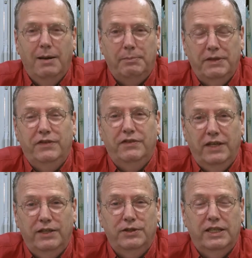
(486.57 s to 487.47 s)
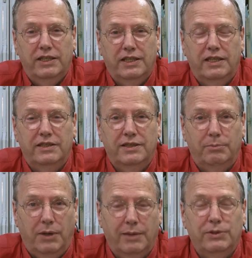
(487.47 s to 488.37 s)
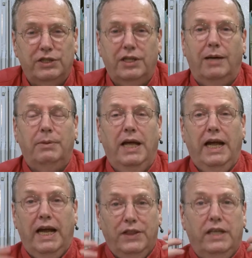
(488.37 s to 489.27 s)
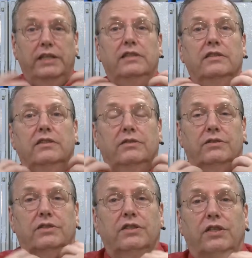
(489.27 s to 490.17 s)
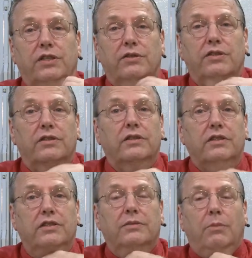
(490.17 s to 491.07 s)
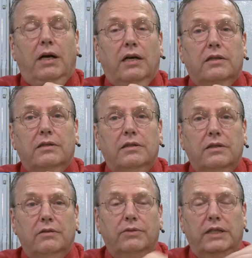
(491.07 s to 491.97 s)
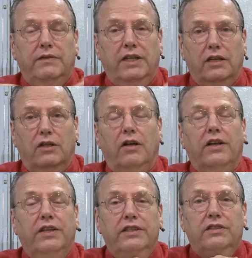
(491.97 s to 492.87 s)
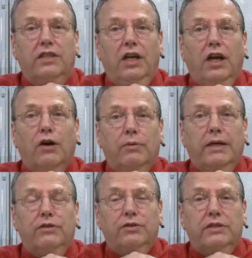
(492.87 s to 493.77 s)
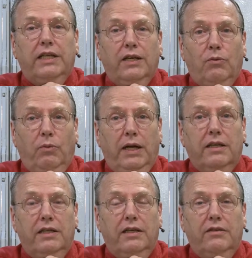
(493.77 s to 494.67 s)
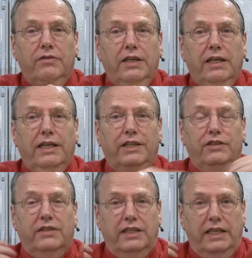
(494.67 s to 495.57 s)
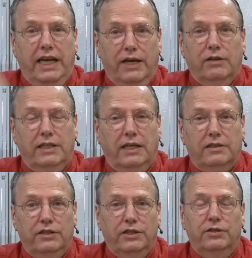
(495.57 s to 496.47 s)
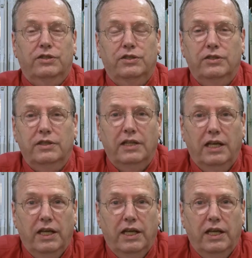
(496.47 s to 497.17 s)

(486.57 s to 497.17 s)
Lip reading: I mean, if you've had your hair cut in a barbershop and they didn't secure the smock or whatever that cloth is around your neck well enough, and you got hair down under your shirt,